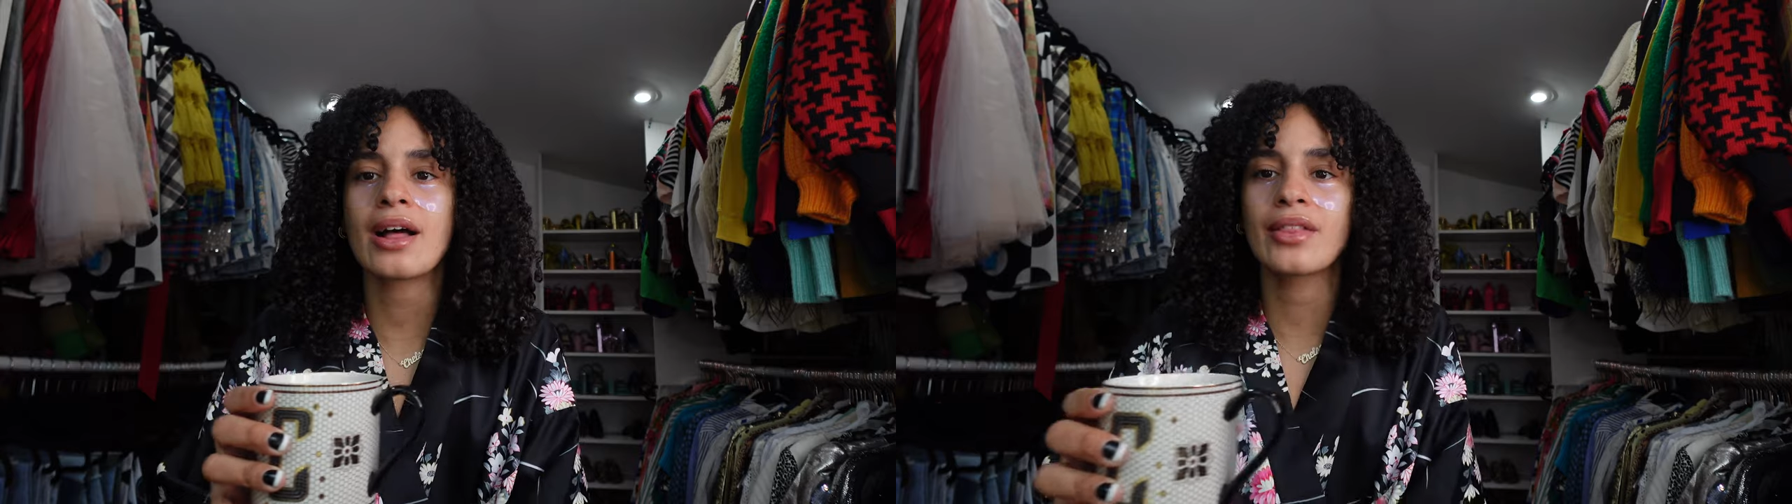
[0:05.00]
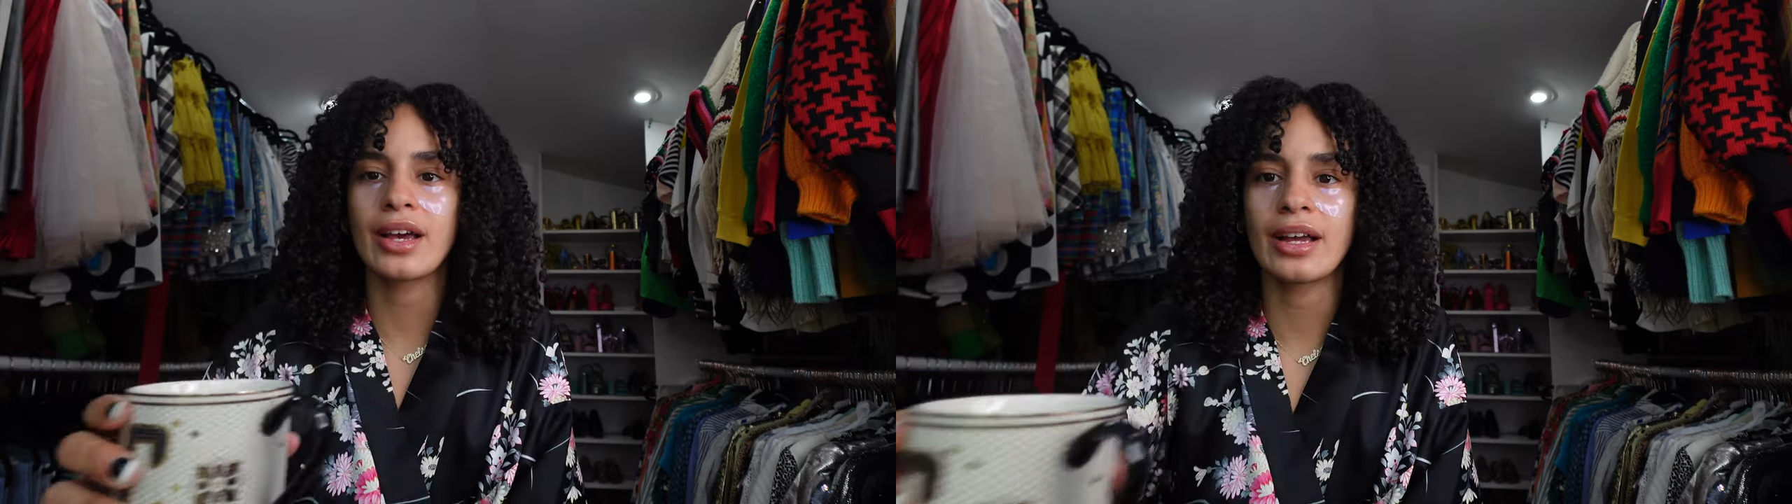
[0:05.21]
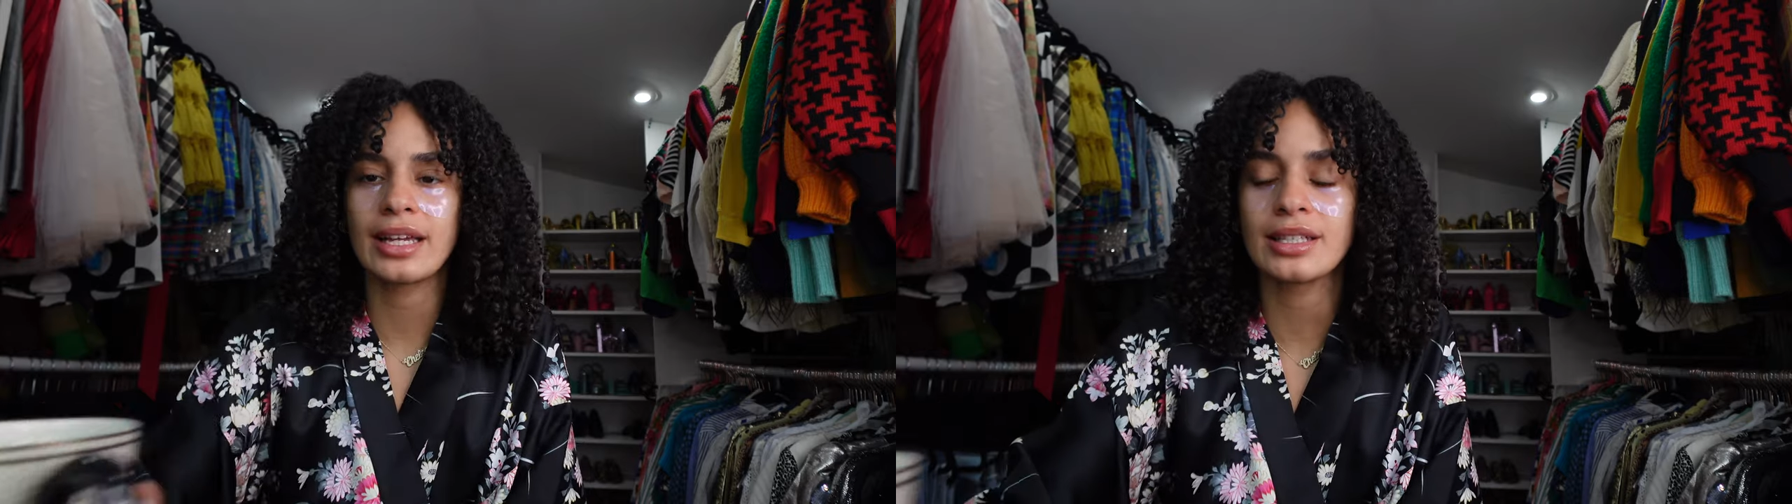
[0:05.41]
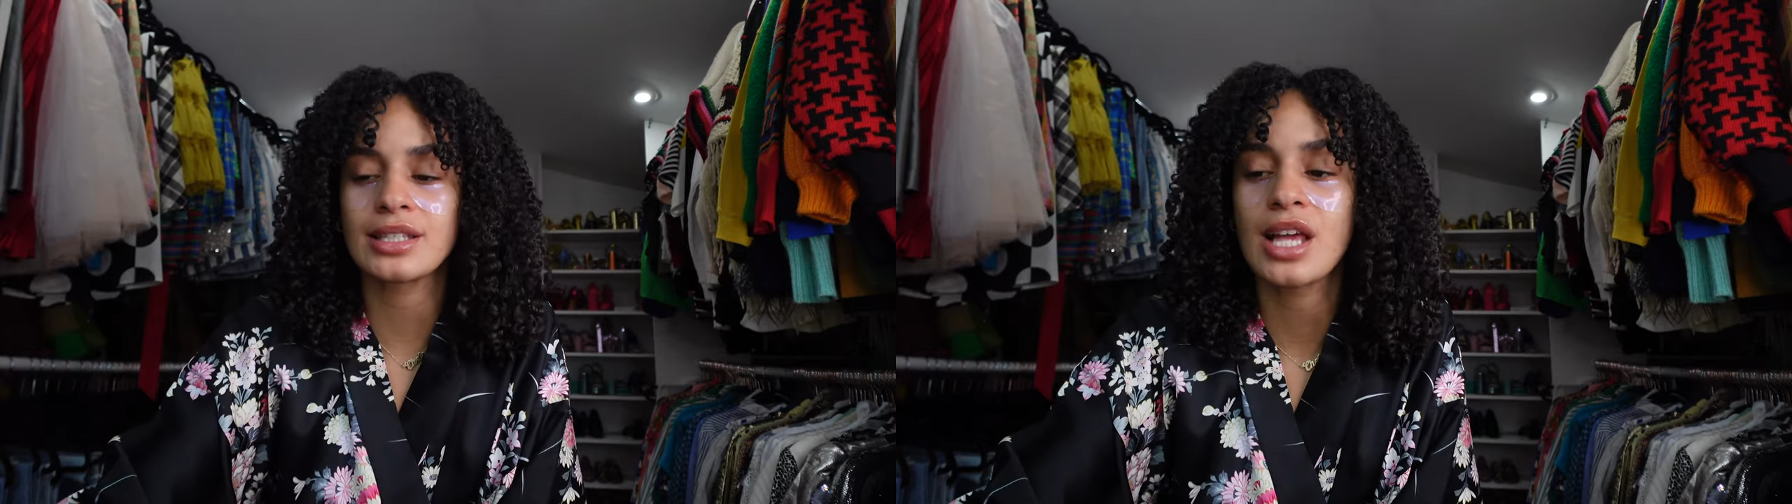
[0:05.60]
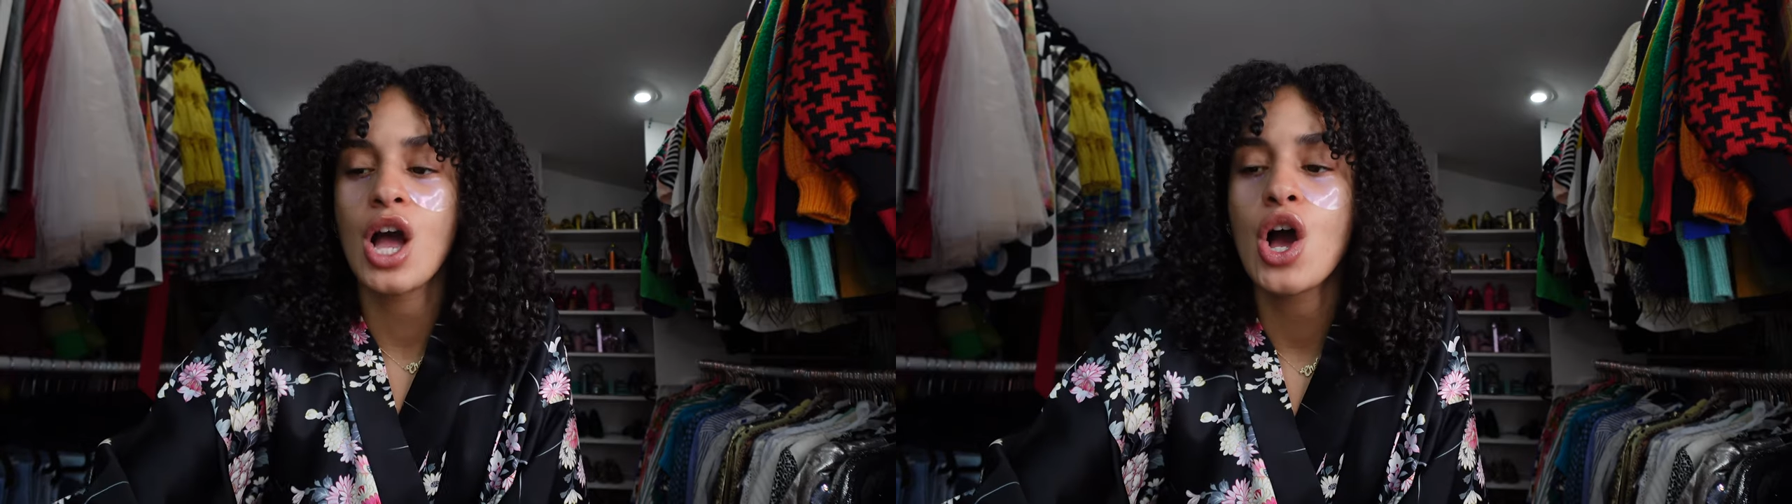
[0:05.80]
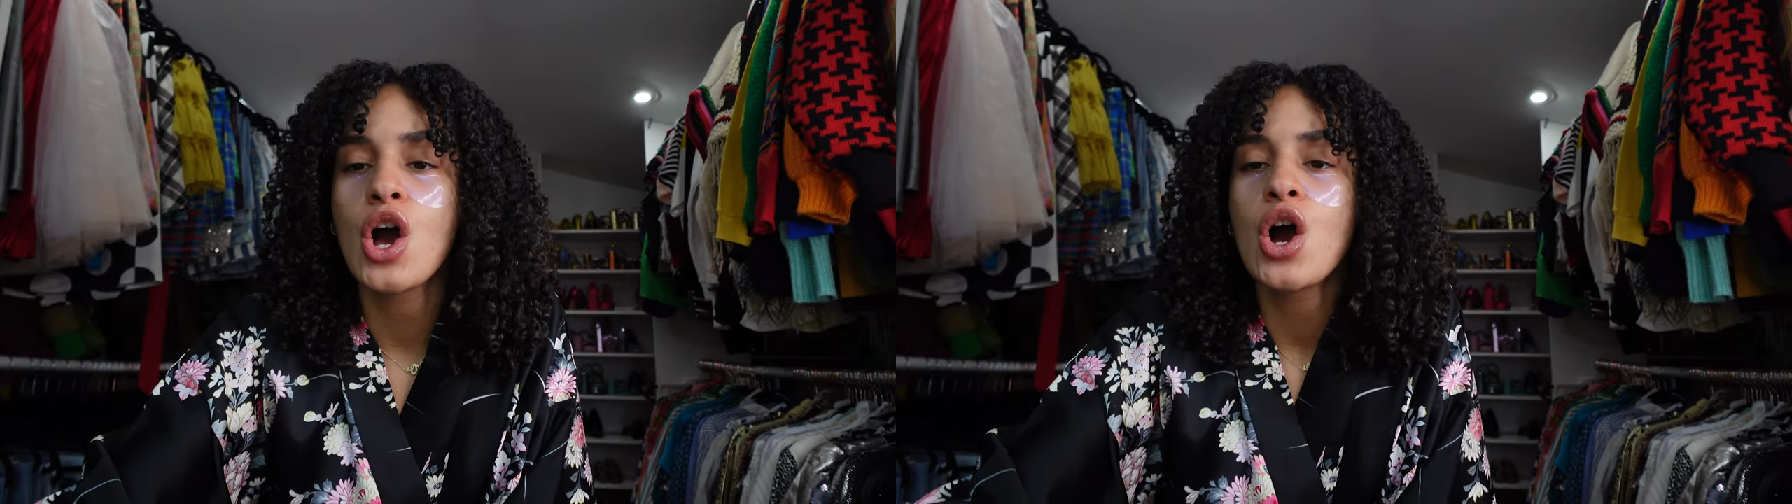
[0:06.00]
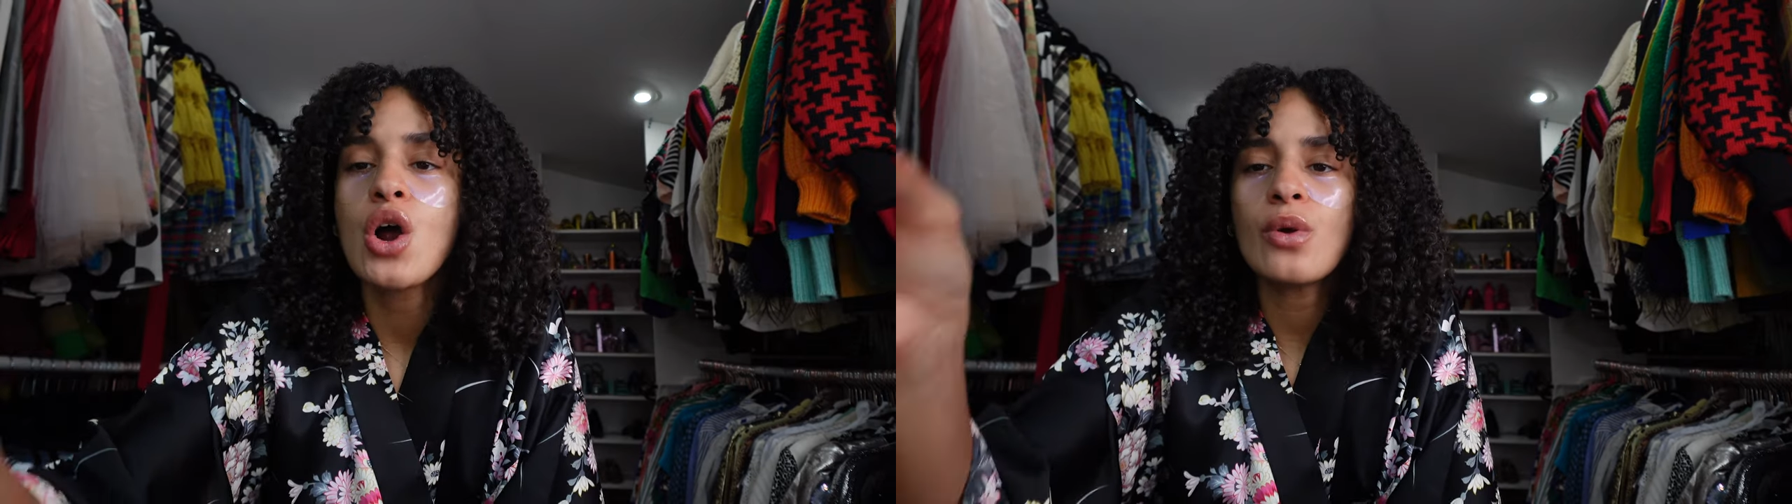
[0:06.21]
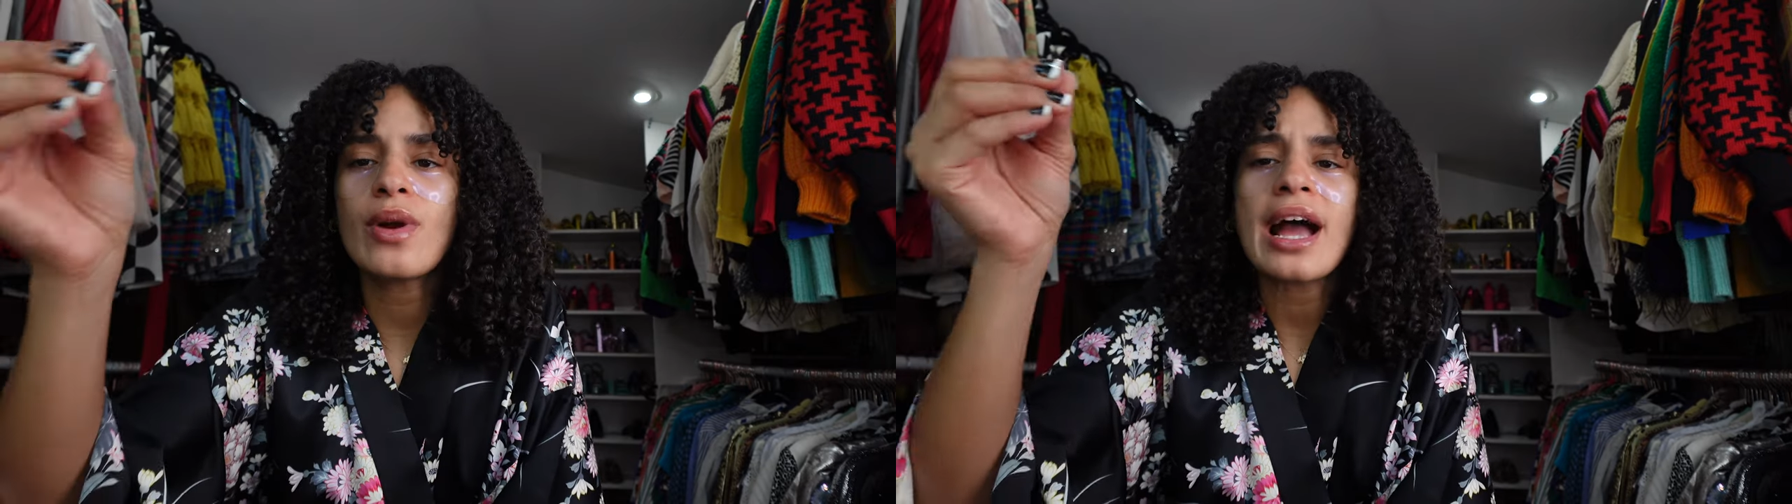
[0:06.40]
that hits
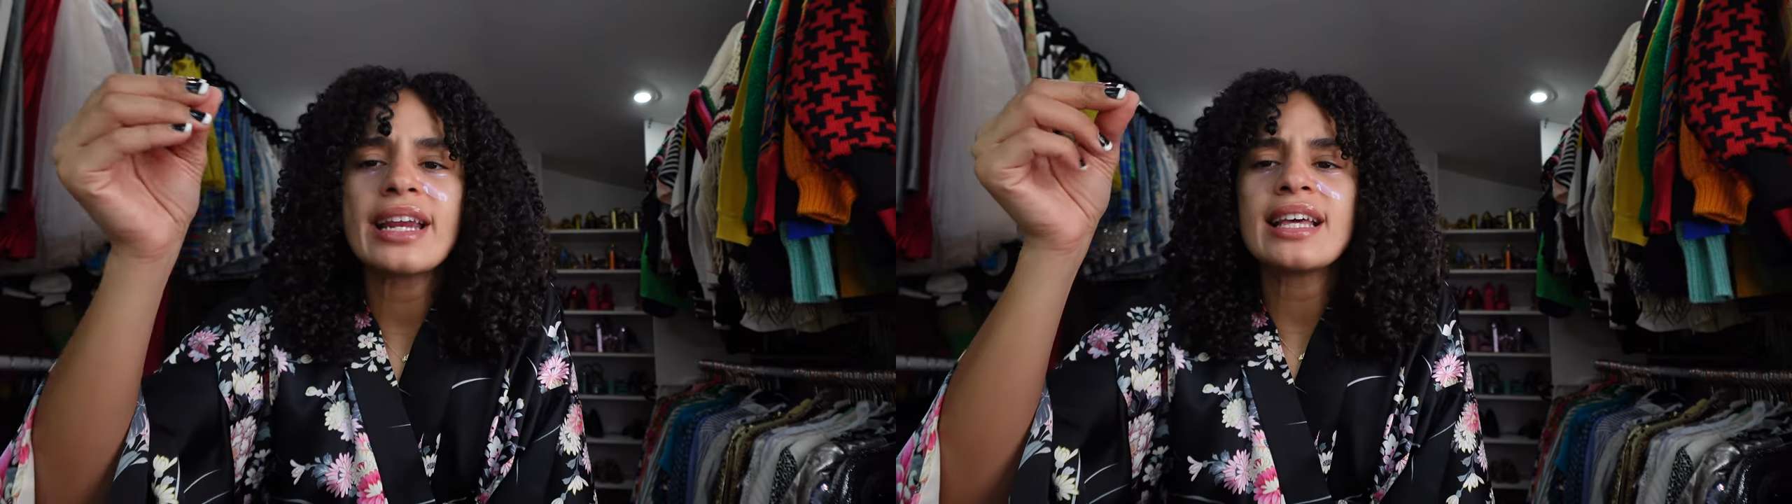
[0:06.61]
right